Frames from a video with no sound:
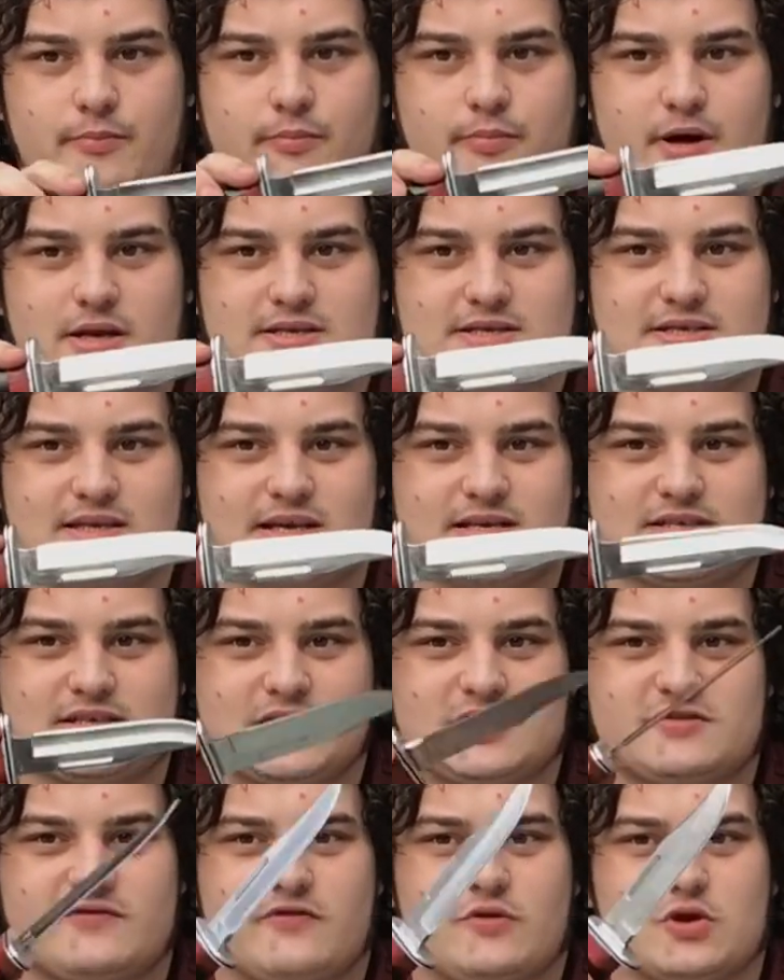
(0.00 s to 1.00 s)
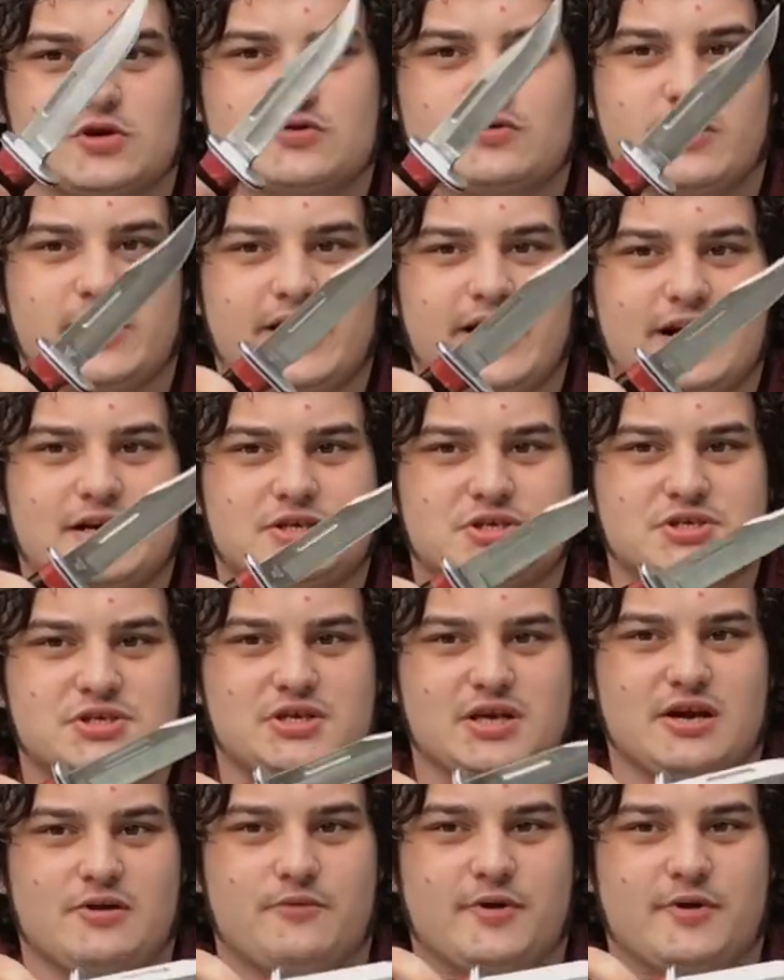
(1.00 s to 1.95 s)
but 6-inch 420 HC.